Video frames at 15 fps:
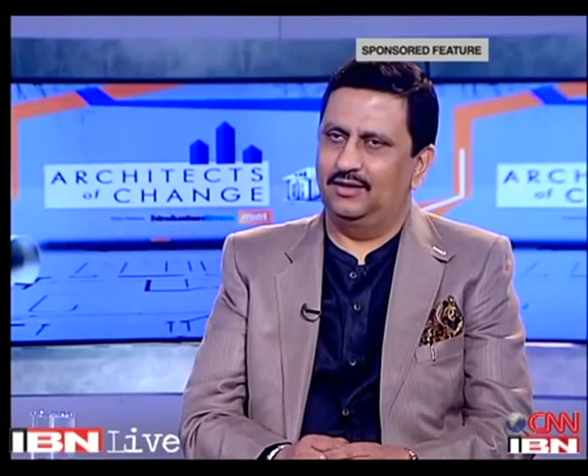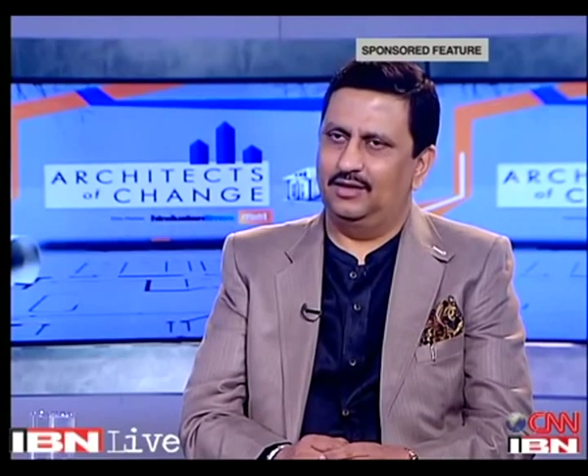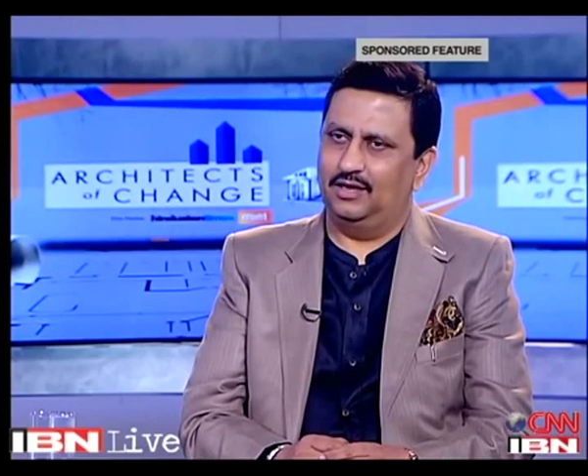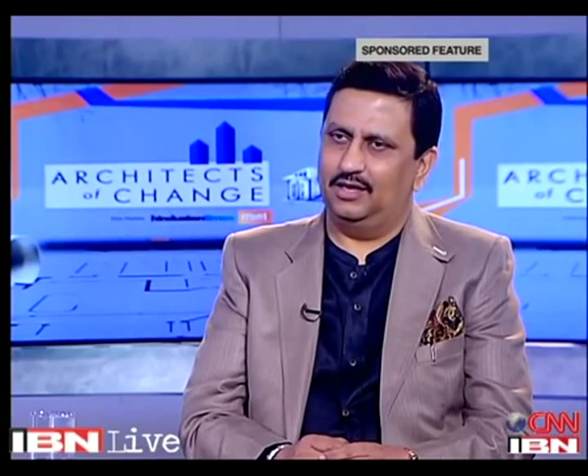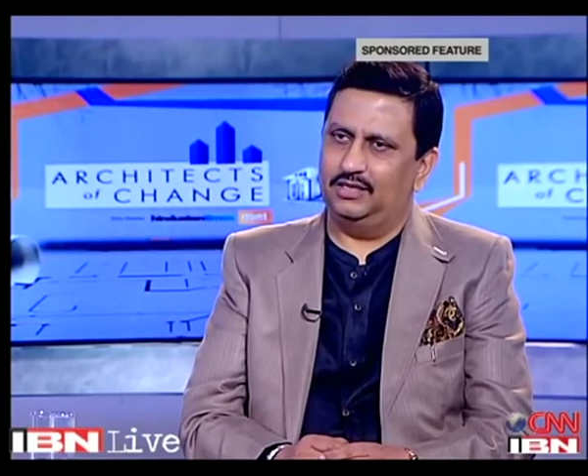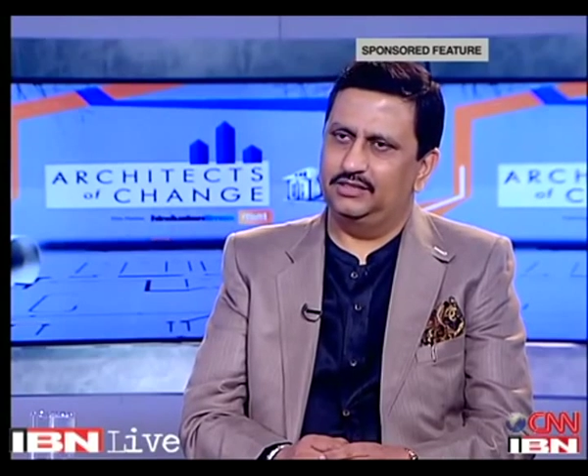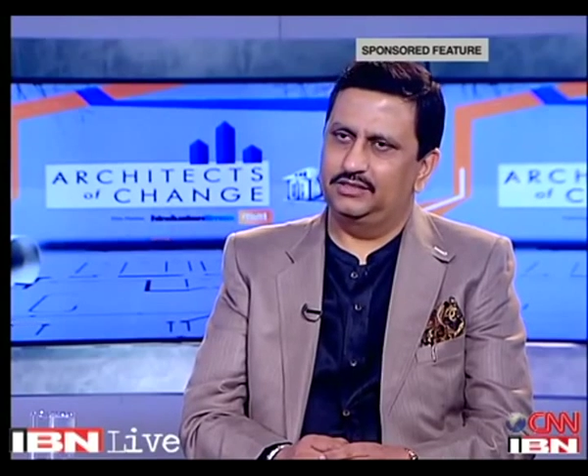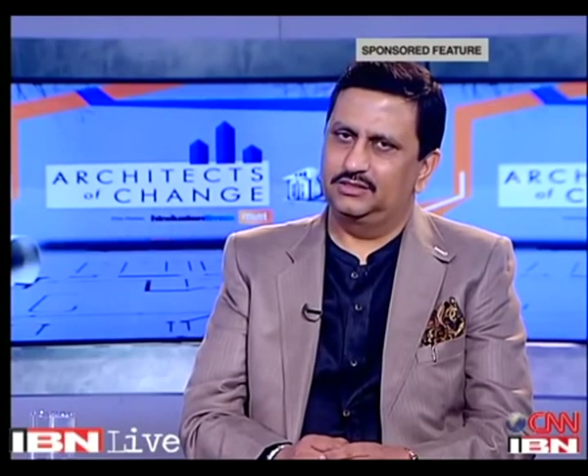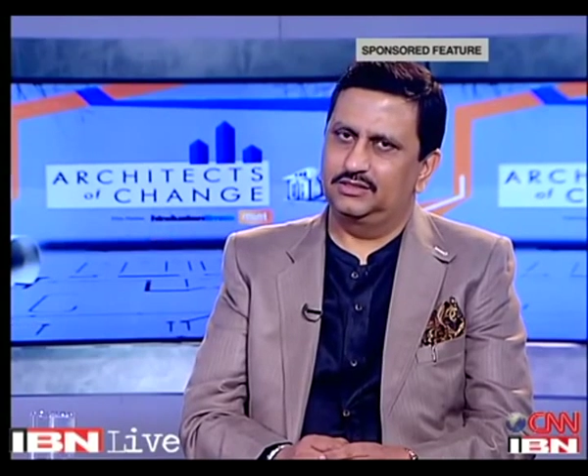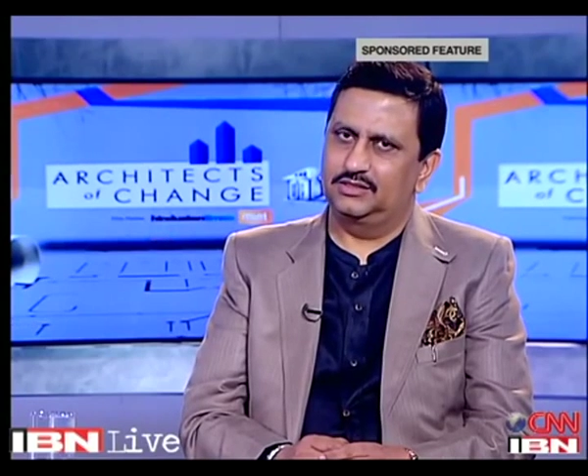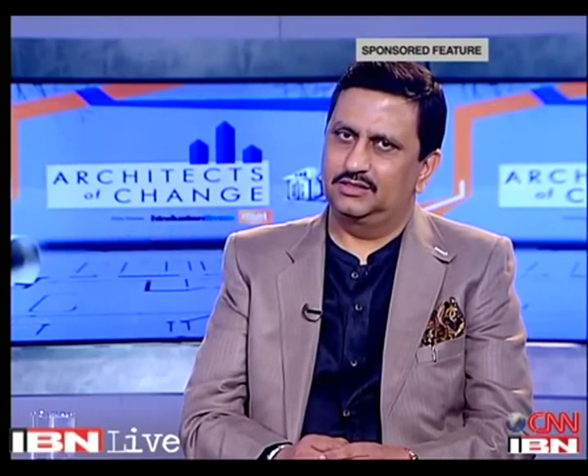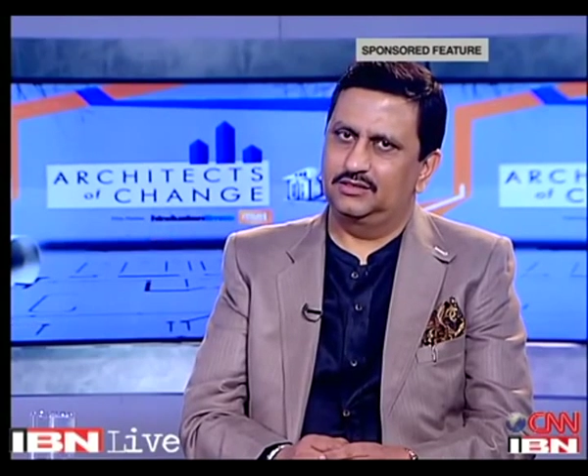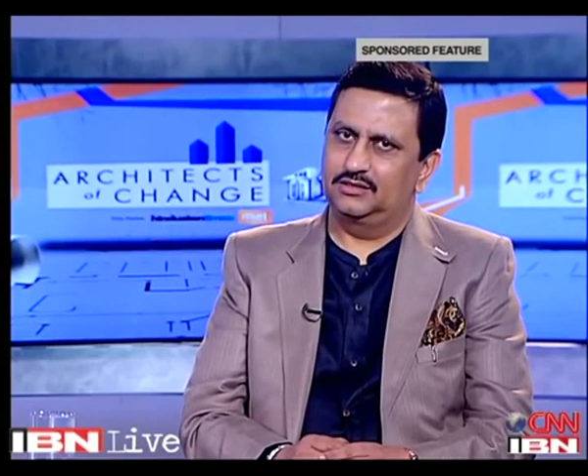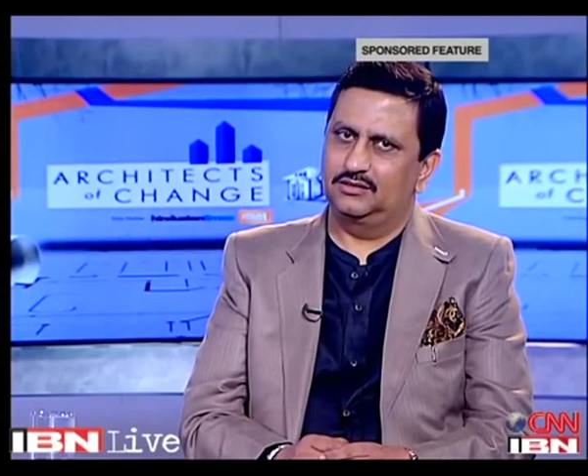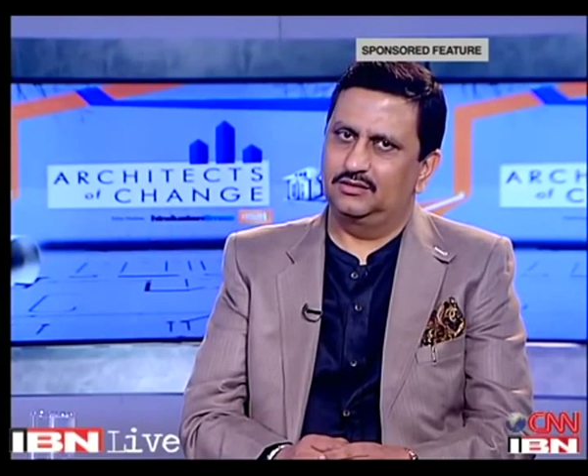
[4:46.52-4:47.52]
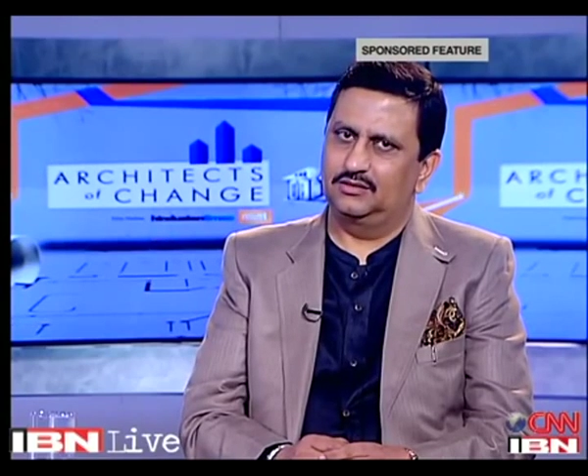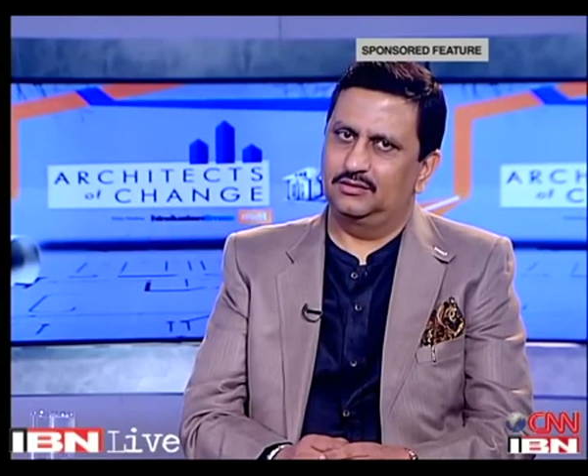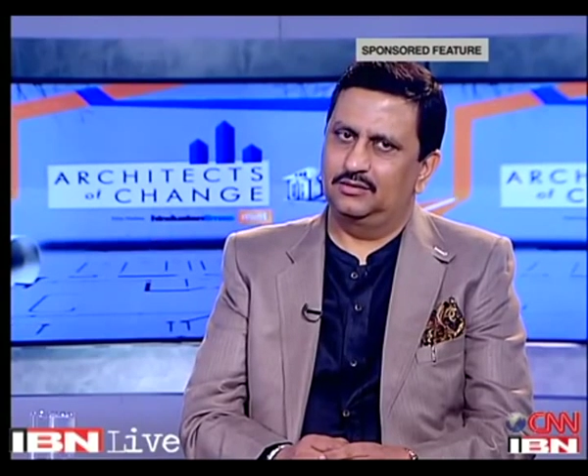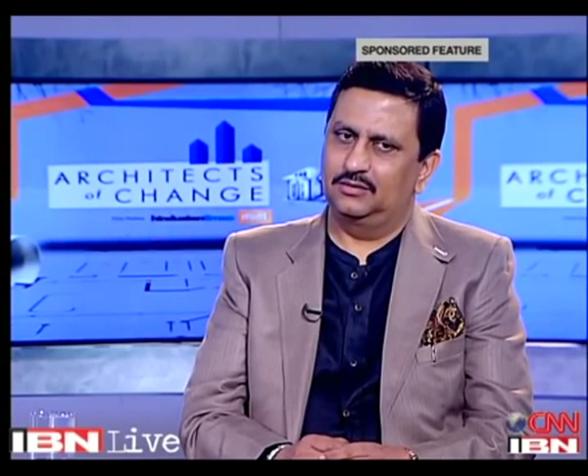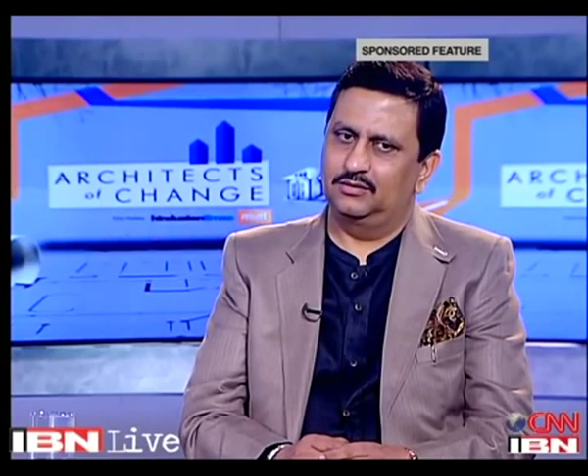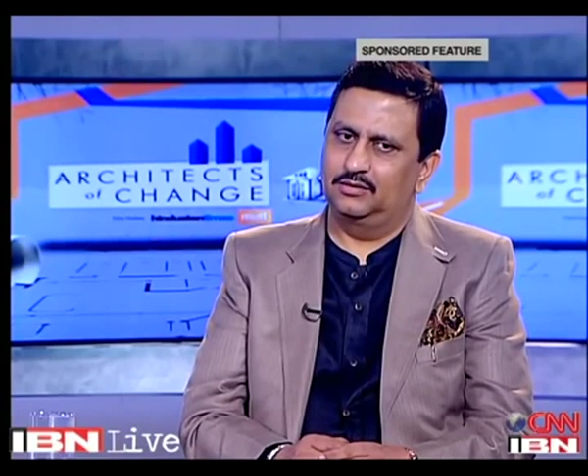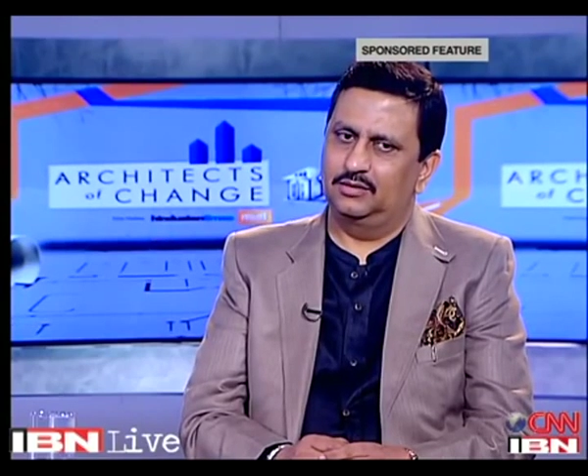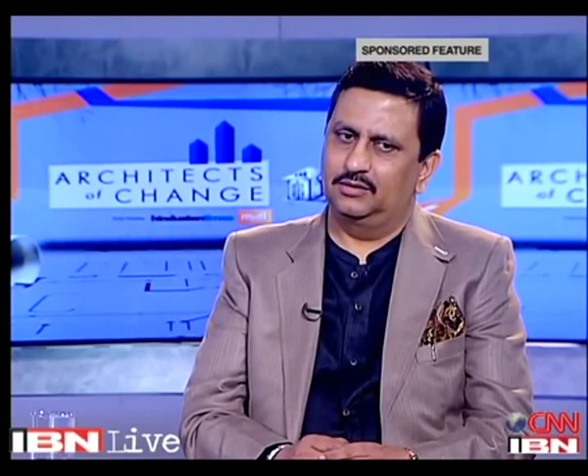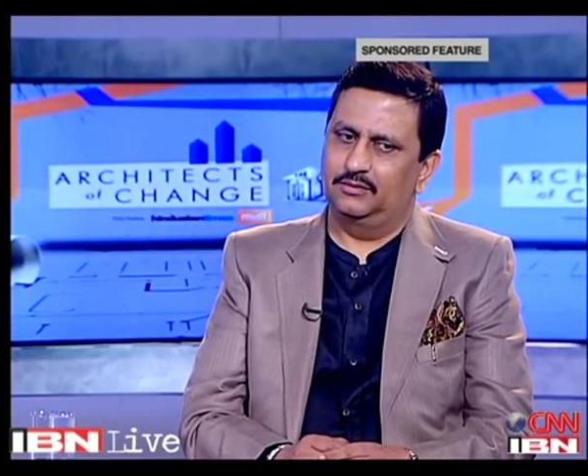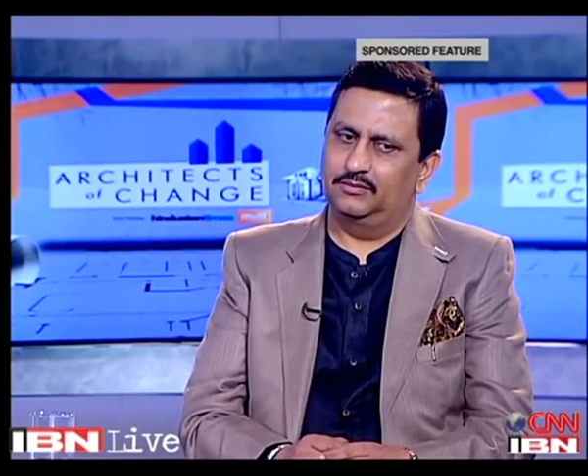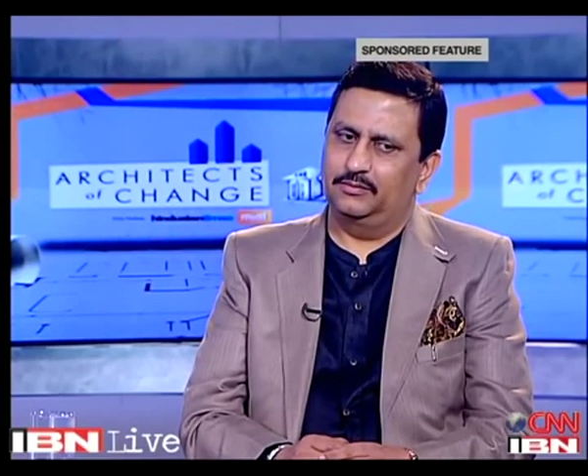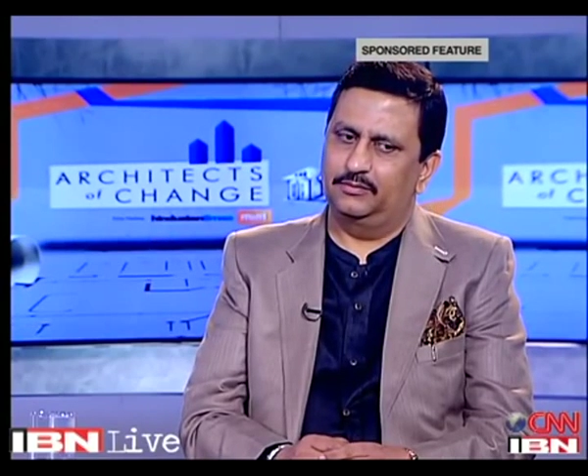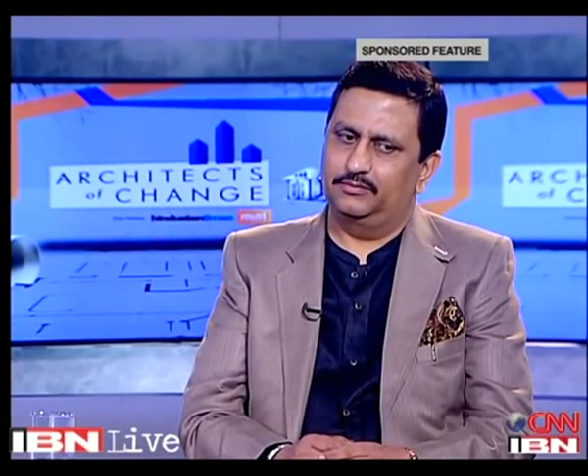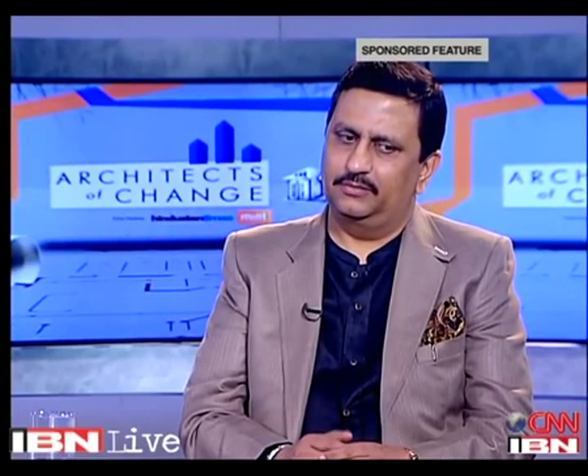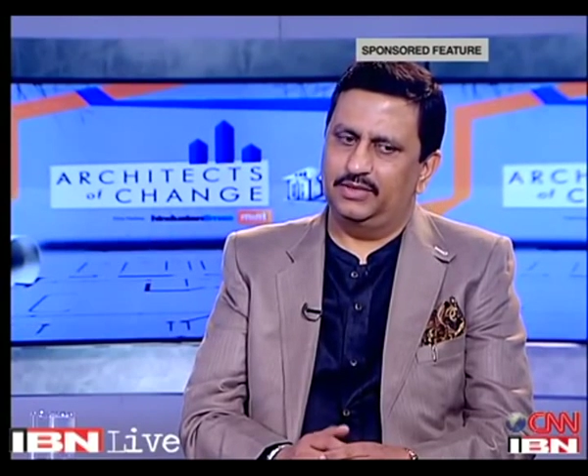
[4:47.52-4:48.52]
and
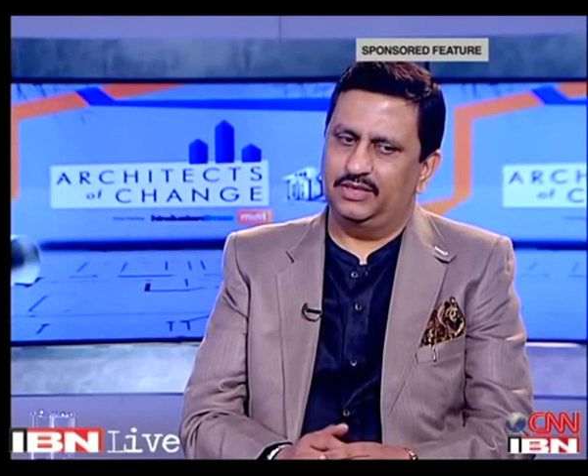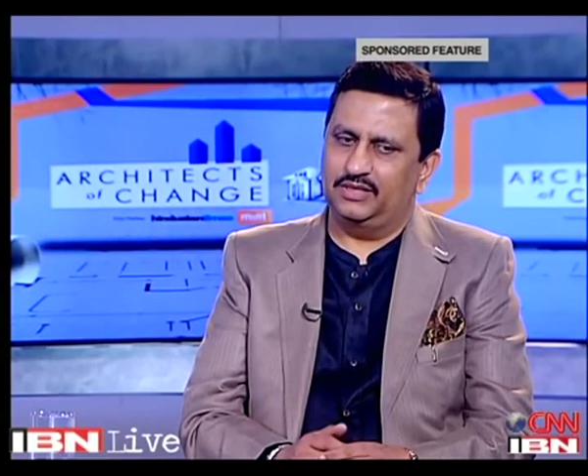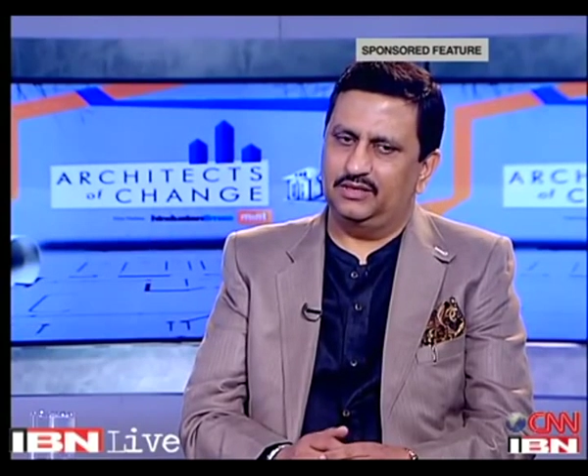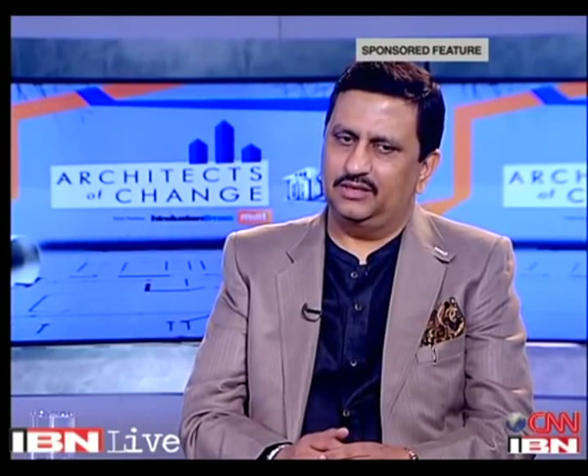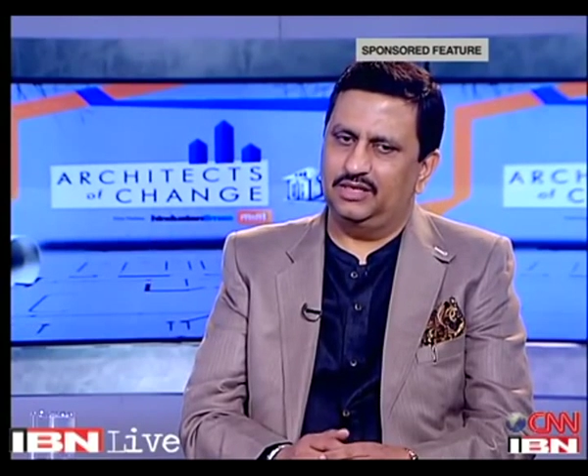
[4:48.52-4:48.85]
but